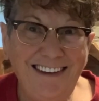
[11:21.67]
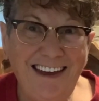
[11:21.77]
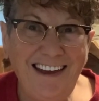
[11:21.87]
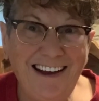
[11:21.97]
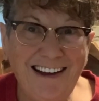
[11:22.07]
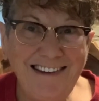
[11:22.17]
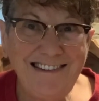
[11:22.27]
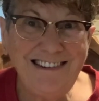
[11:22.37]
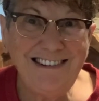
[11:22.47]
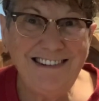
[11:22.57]
Okay guys,
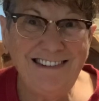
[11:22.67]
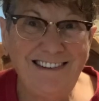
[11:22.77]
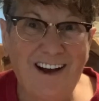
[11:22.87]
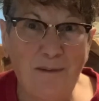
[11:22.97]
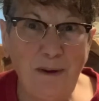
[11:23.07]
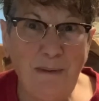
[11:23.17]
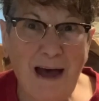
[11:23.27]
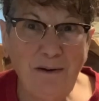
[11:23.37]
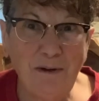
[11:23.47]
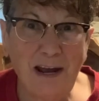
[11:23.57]
I'll be
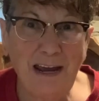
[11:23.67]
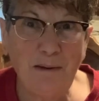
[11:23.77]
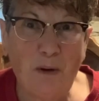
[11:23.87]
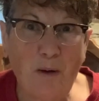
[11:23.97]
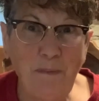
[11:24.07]
back when I get them all